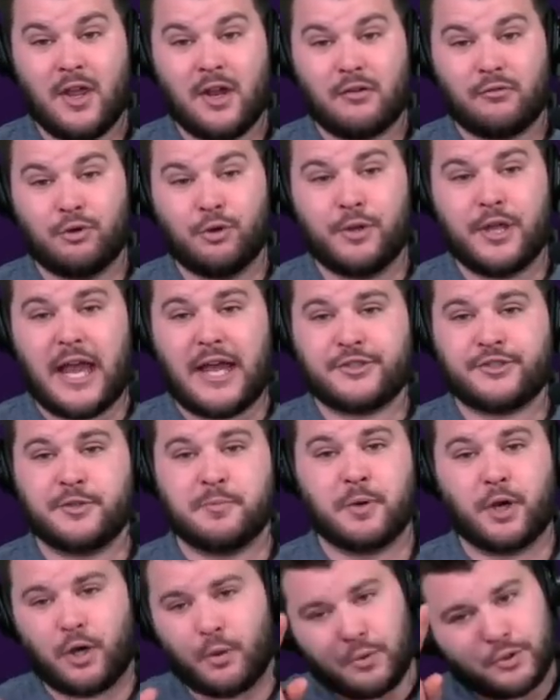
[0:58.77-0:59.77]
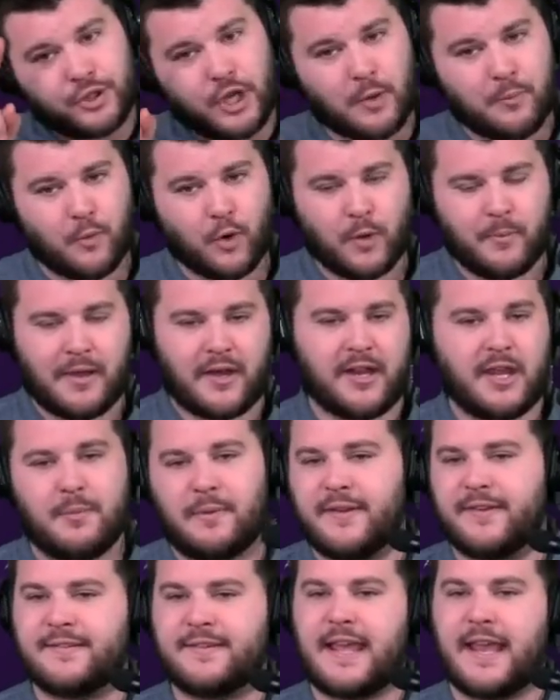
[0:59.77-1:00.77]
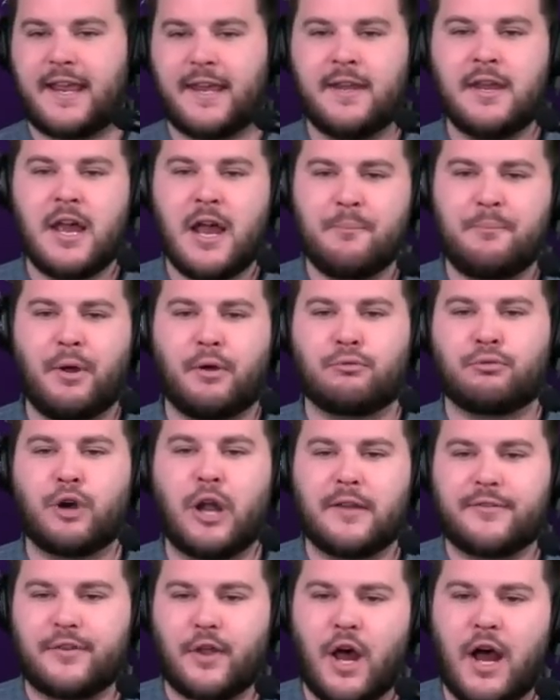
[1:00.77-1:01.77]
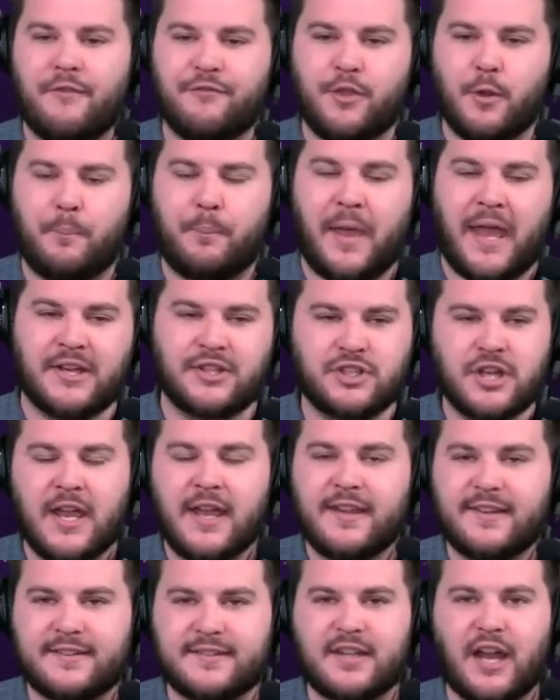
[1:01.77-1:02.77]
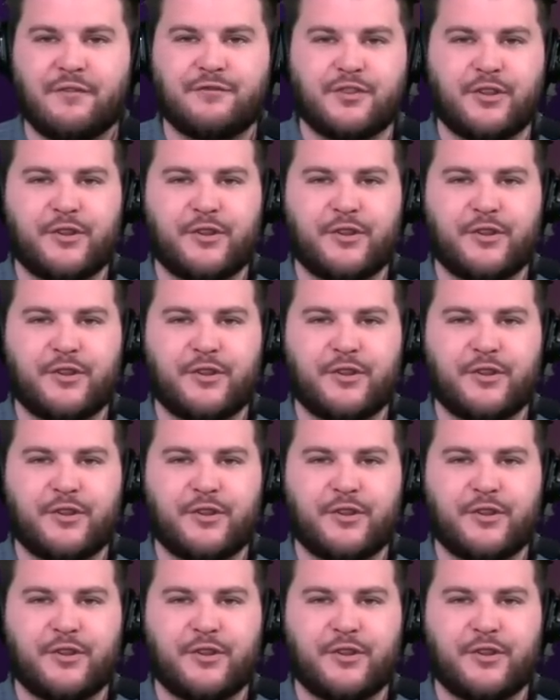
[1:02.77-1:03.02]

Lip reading: Rui Hachimura, we'll talk more about him in a second, but Russ off the bench stuffed the